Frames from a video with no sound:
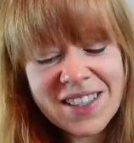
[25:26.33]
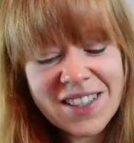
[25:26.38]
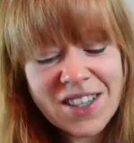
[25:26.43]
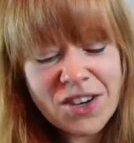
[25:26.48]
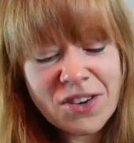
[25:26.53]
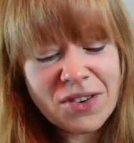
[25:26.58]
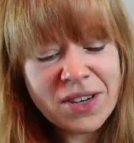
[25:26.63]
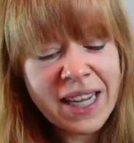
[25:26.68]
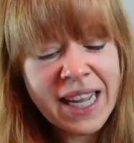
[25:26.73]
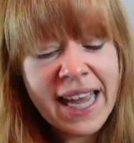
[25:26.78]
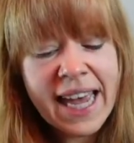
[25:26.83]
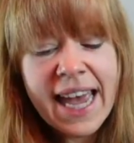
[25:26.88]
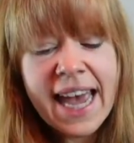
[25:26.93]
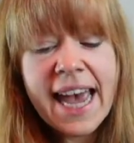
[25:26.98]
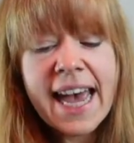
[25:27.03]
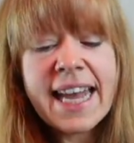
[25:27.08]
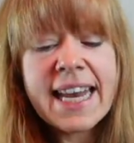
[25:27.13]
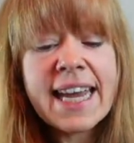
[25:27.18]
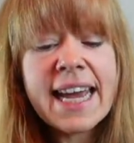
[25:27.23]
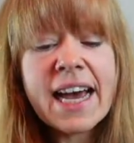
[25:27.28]
So
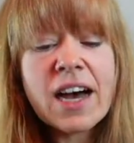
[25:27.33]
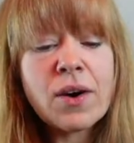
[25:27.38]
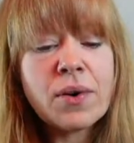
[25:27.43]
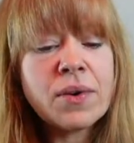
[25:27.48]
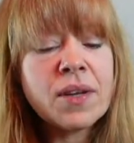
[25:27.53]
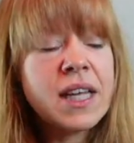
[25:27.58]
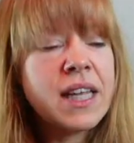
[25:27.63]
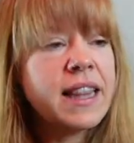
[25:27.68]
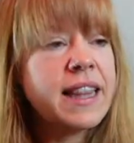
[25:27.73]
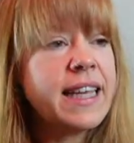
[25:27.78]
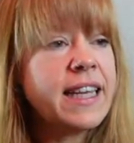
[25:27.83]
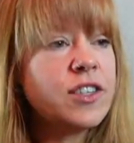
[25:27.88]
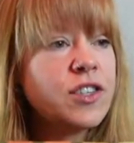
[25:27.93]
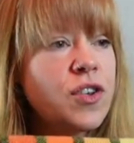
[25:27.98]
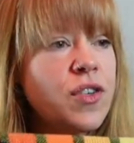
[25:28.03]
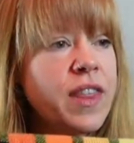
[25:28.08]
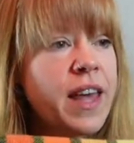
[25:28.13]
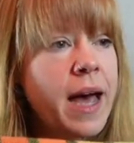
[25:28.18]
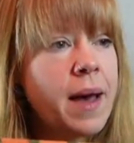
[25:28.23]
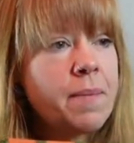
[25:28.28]
anyhow,
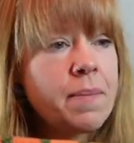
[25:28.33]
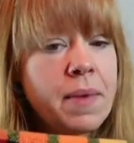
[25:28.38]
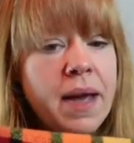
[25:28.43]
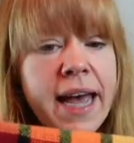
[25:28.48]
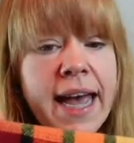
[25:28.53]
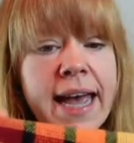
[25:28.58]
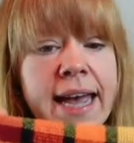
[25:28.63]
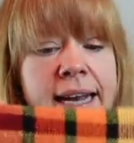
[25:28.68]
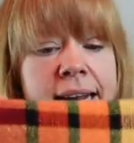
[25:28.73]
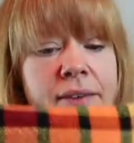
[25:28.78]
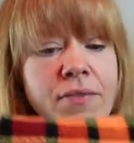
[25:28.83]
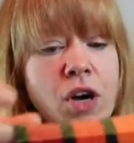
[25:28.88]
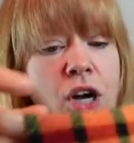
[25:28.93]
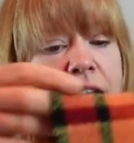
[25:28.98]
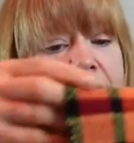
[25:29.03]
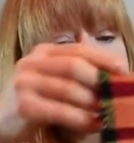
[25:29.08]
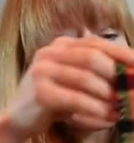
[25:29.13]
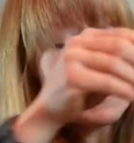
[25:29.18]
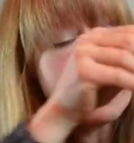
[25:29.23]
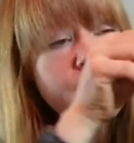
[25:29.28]
these are them, and I've
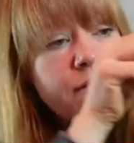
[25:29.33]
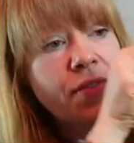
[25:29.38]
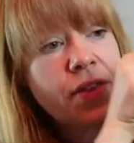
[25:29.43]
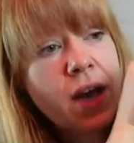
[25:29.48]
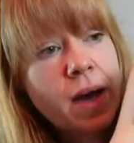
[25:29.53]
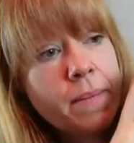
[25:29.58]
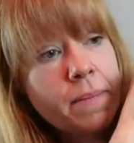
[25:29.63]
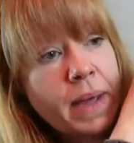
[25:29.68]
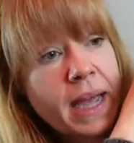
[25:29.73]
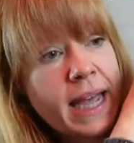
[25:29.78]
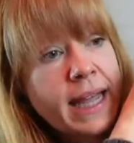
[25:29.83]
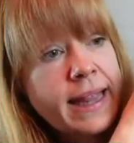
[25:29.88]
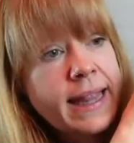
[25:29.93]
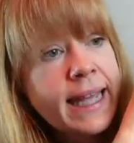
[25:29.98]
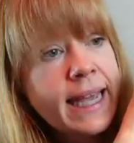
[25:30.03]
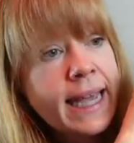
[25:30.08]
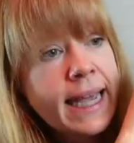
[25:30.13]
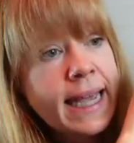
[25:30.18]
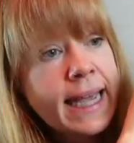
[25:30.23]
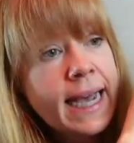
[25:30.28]
got 8 of them,
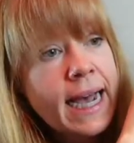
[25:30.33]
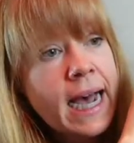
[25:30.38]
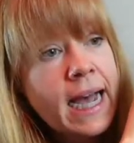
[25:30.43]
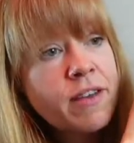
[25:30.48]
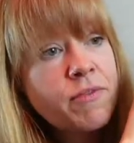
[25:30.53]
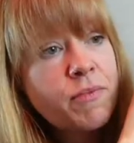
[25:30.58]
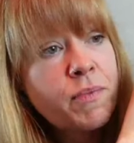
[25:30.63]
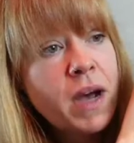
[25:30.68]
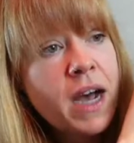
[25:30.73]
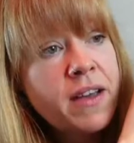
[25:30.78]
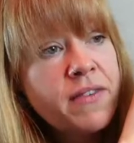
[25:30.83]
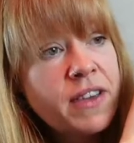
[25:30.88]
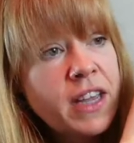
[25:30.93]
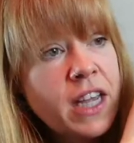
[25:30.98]
and I've